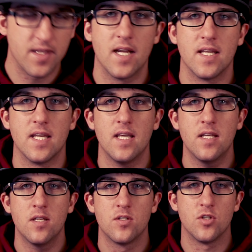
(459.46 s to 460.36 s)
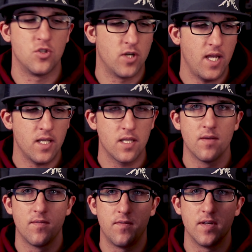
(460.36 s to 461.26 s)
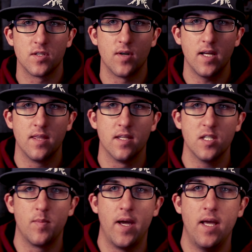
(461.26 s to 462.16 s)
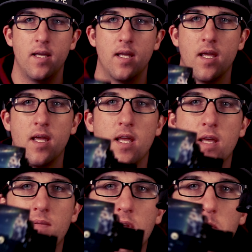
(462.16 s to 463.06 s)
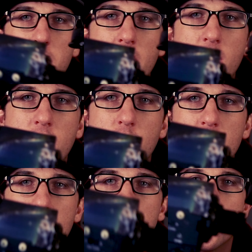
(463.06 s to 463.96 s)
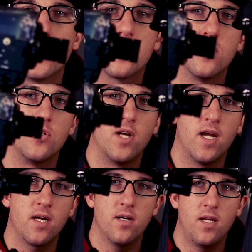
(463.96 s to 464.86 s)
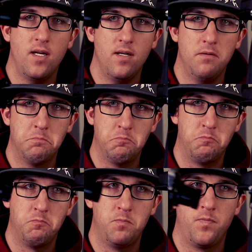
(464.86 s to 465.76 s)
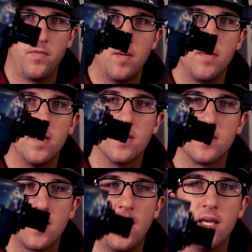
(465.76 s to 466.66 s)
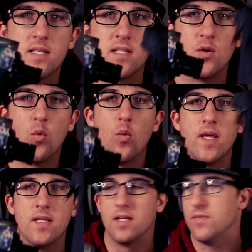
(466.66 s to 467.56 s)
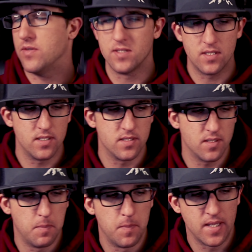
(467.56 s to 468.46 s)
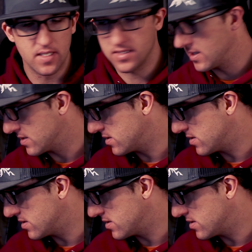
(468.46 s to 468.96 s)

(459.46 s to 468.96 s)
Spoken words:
that I need to track fits right in this bag. And if you compare it with just the tracker here, I mean, the size and weight difference is amazing.